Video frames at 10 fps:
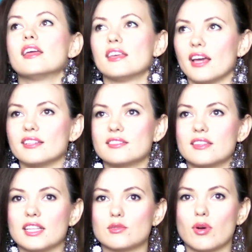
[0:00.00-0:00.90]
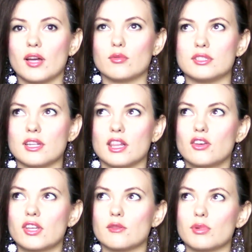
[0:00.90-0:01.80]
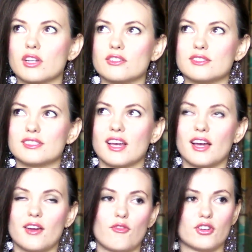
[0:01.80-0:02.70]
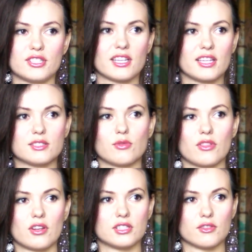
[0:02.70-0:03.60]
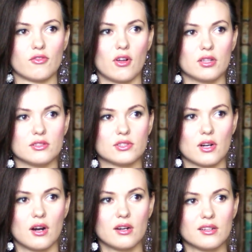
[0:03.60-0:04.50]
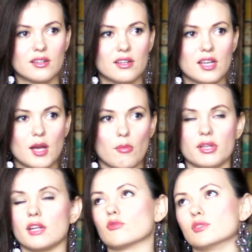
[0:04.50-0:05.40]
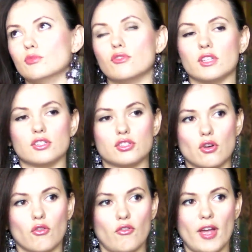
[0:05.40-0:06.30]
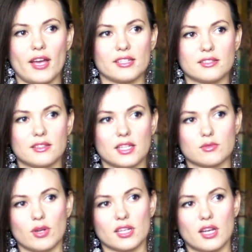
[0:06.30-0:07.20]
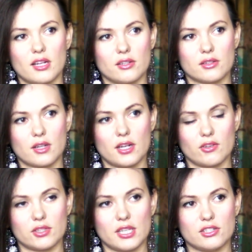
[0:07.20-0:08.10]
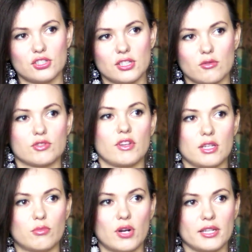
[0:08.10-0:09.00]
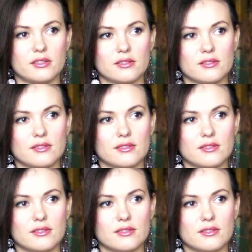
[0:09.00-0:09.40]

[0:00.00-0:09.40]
Yes, that's why we started looking, because at first I guess we thought it's a fallen star, but then it was moving so fast, that's why it caught our attention. It was very bright.